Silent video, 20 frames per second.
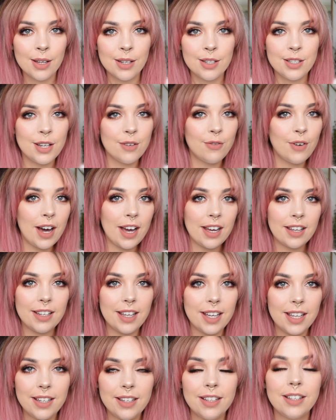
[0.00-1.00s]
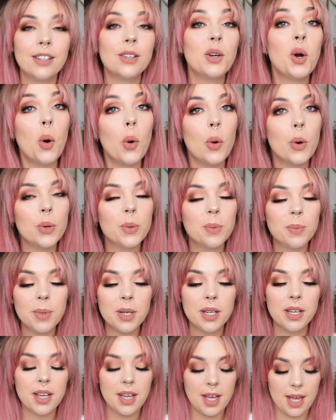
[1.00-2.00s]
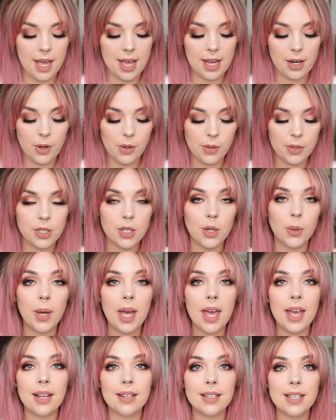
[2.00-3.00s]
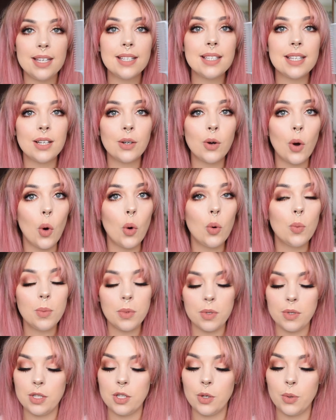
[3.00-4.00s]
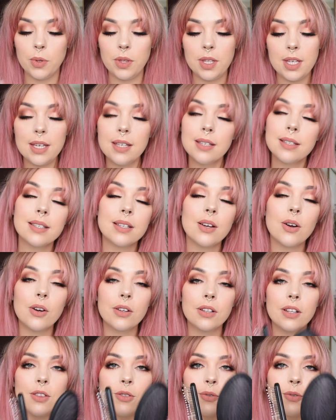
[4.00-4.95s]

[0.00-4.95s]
divided comb and also a teasing comb. So these are the